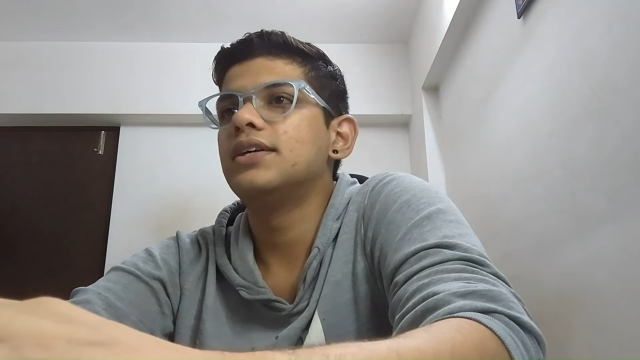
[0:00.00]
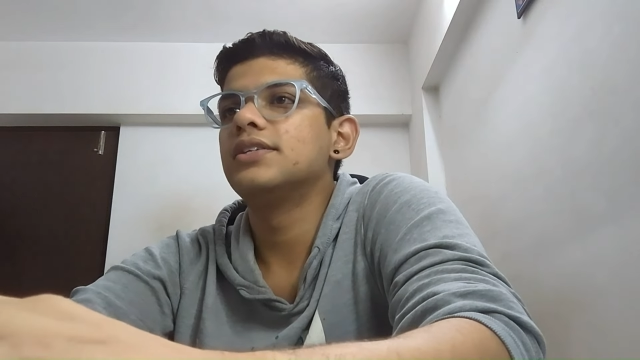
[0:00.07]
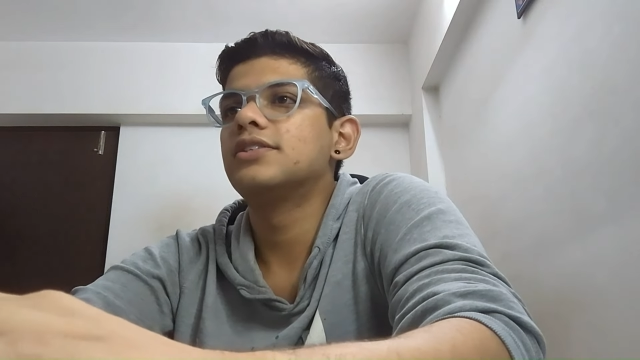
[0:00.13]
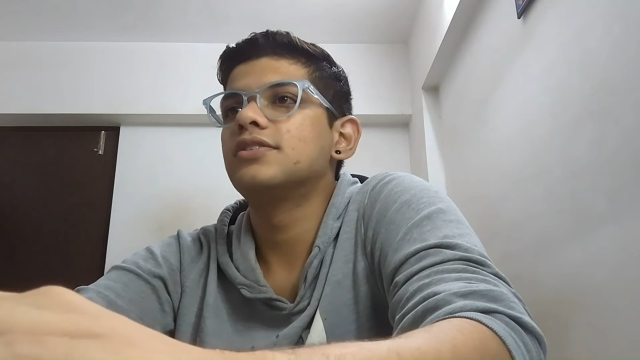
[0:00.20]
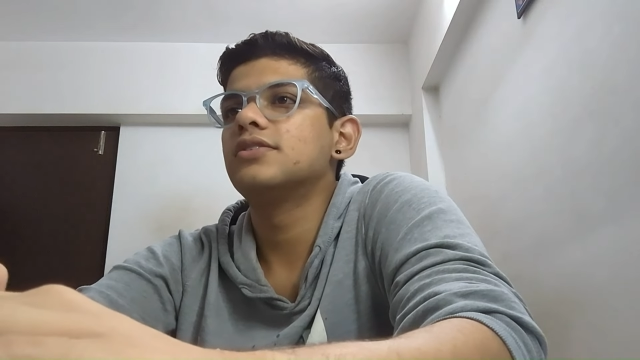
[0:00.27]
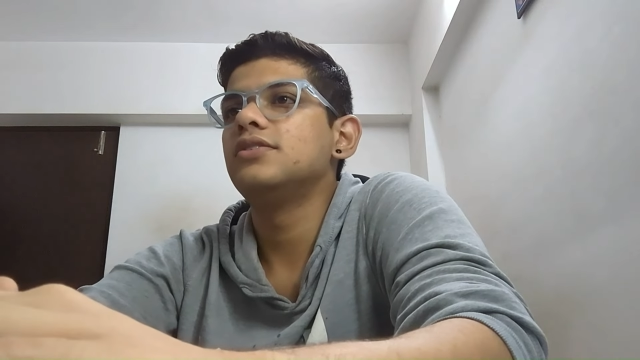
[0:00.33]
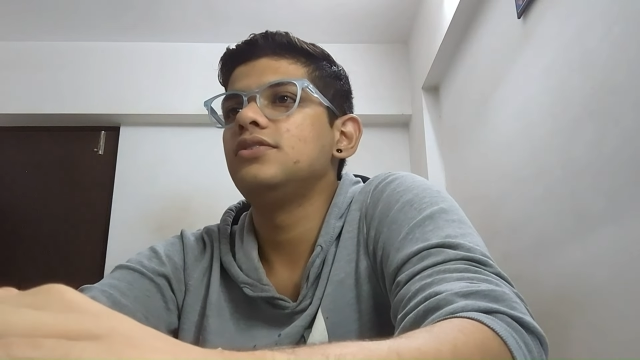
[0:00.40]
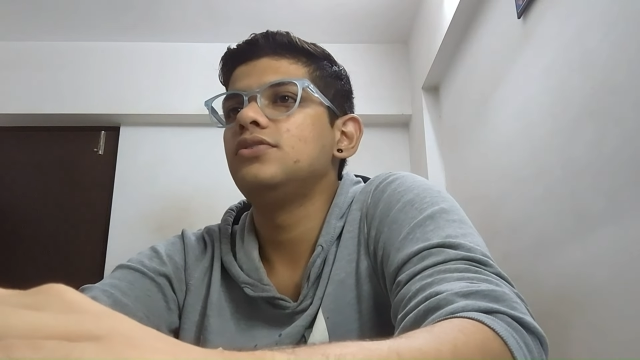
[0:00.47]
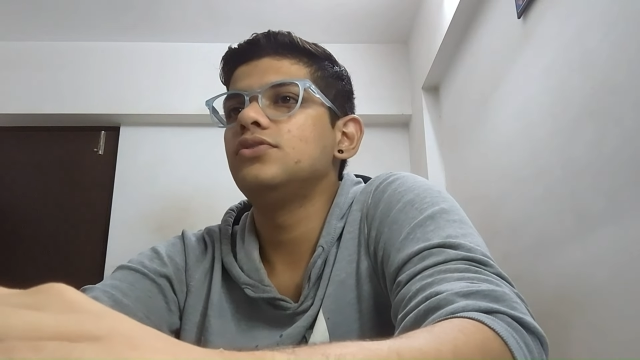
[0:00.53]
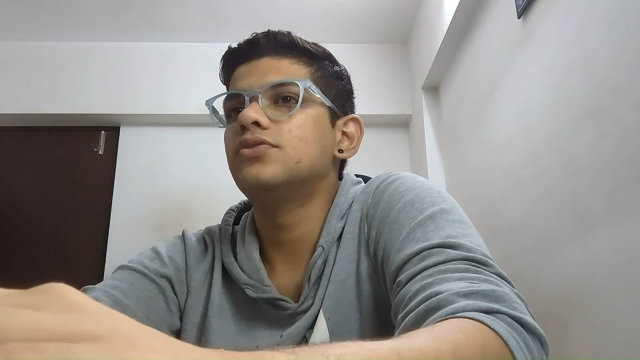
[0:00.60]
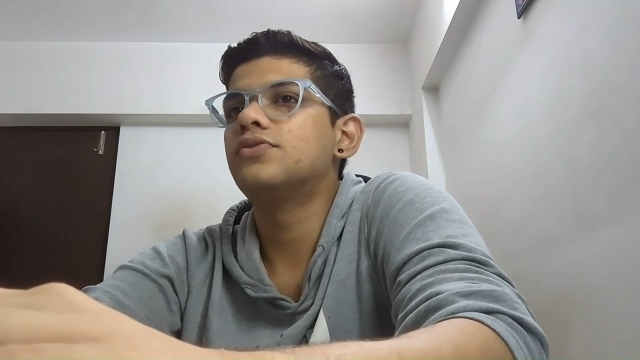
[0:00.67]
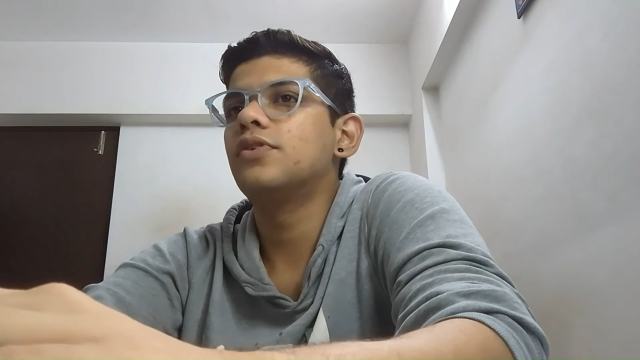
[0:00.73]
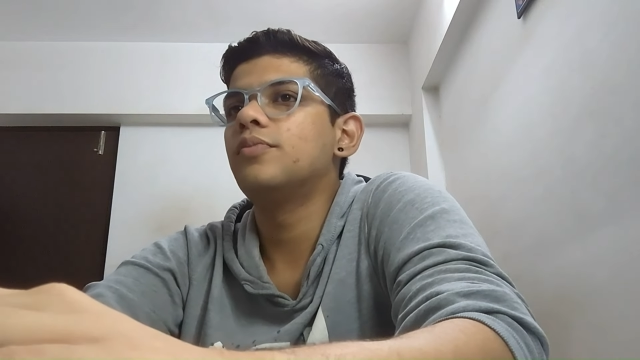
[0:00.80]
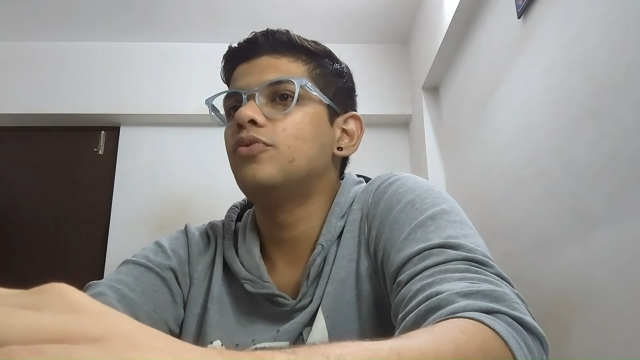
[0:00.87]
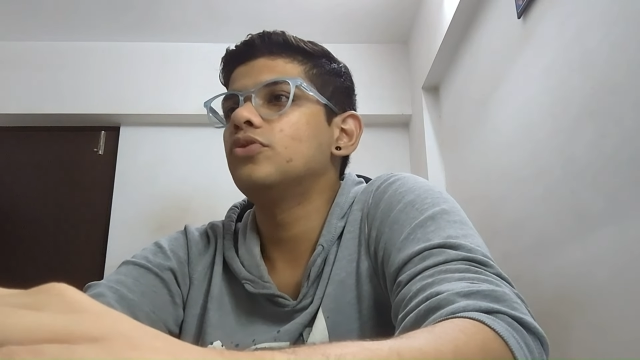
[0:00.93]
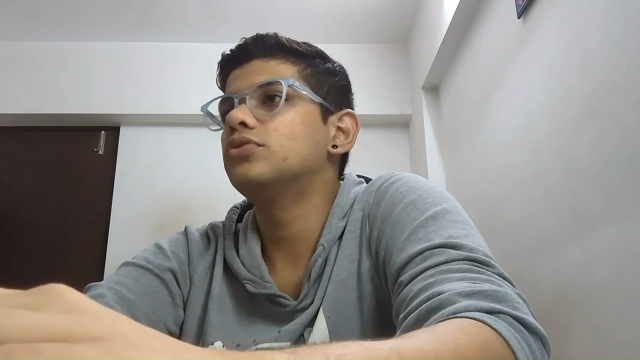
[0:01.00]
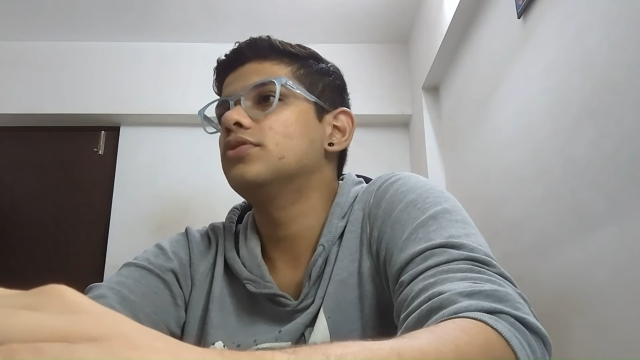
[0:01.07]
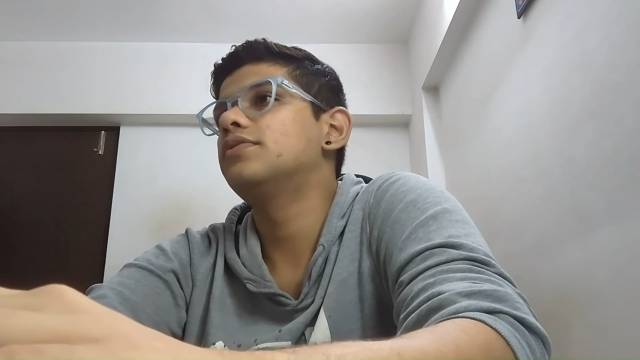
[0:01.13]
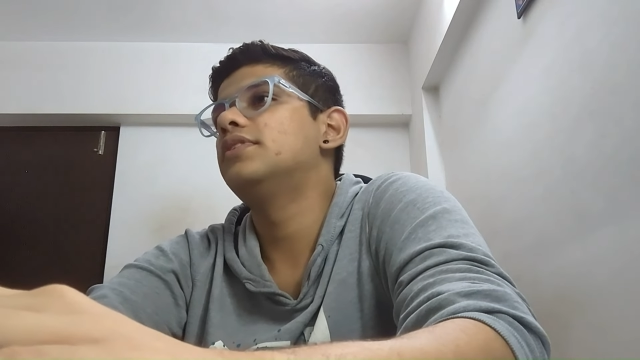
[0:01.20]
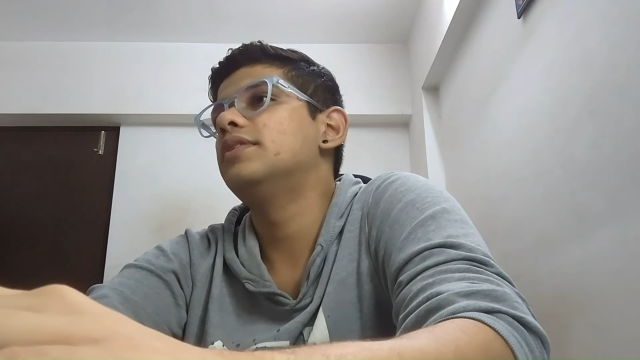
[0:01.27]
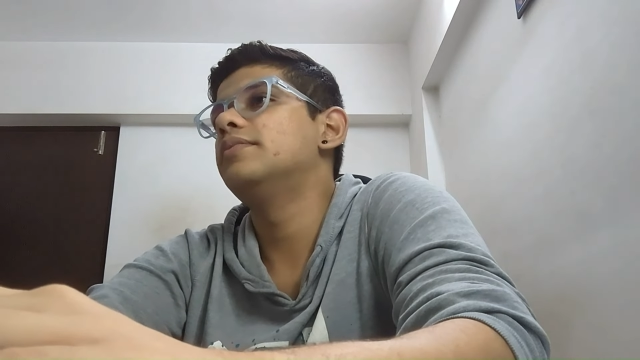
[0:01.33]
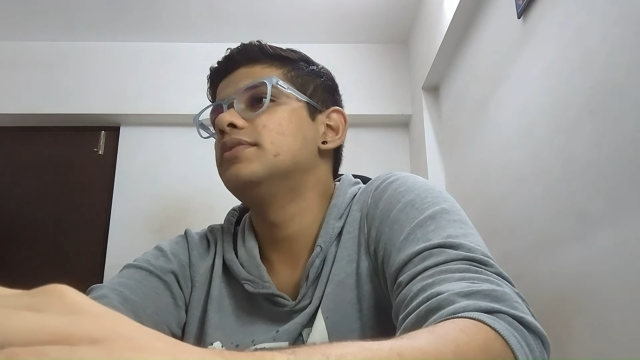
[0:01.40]
used for both of them
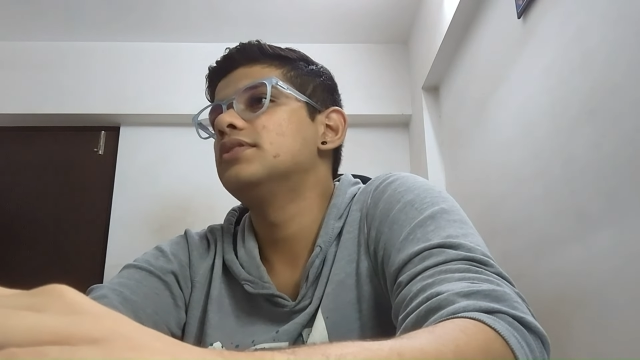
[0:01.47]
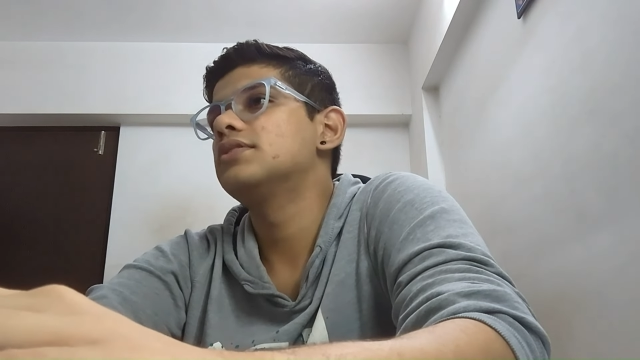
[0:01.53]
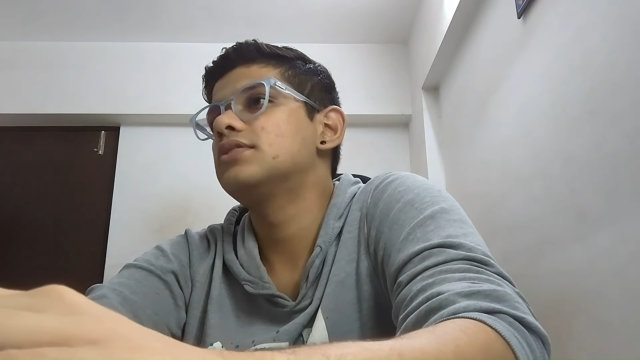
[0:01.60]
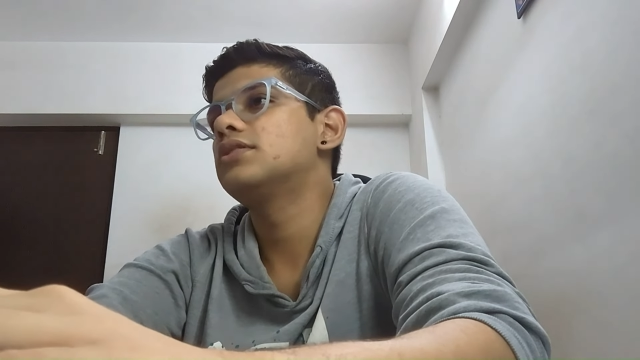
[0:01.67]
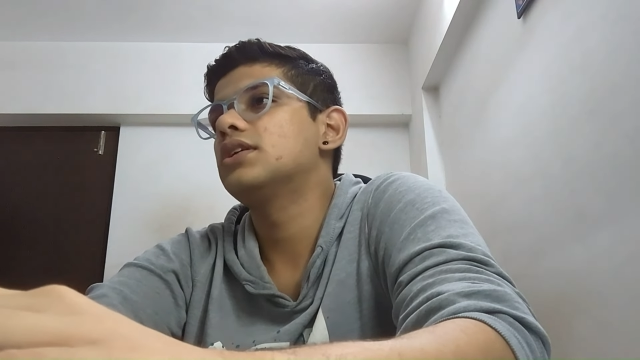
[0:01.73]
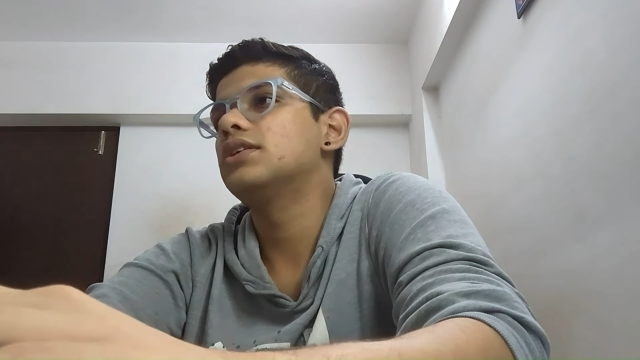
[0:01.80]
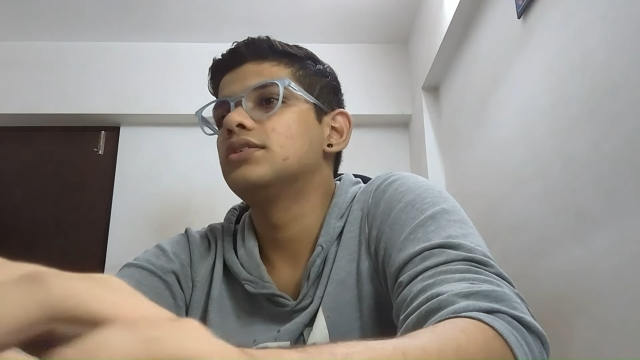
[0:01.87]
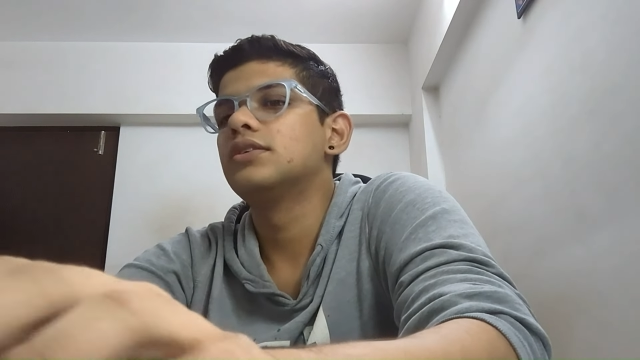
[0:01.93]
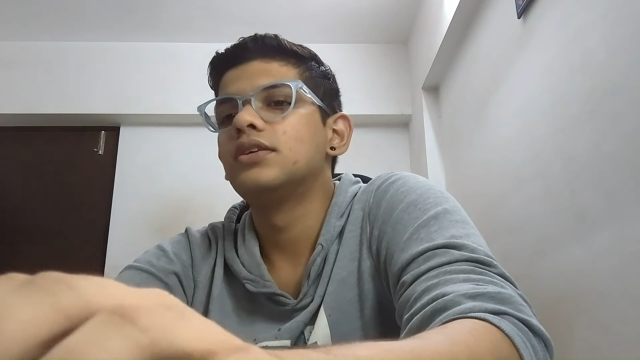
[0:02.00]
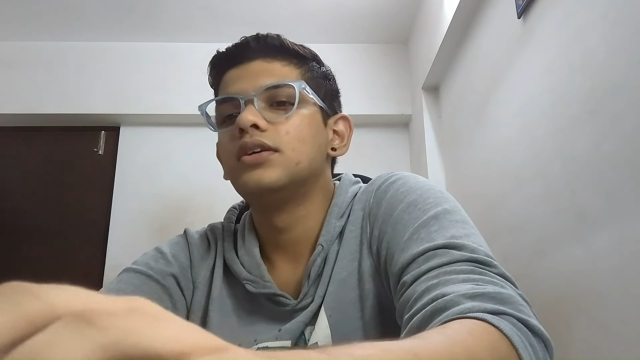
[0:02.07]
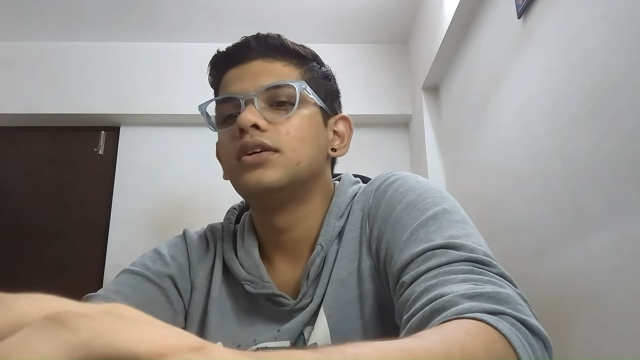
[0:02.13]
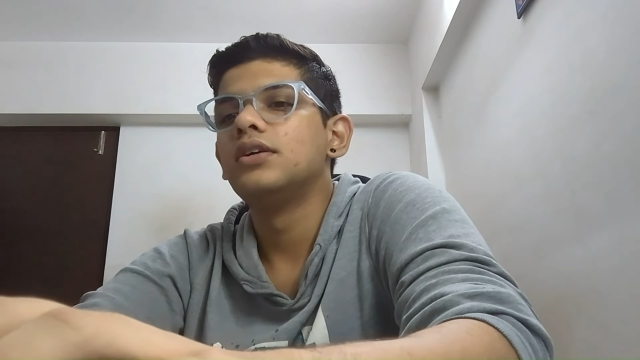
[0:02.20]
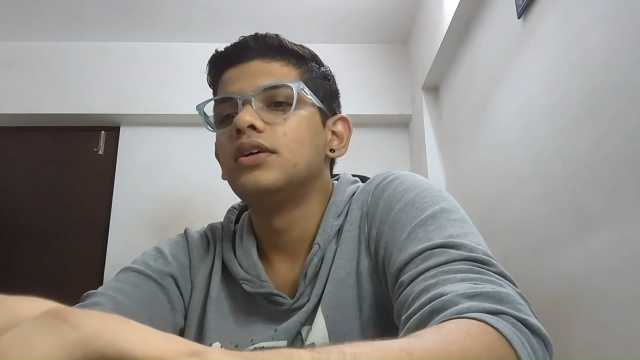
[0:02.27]
this time.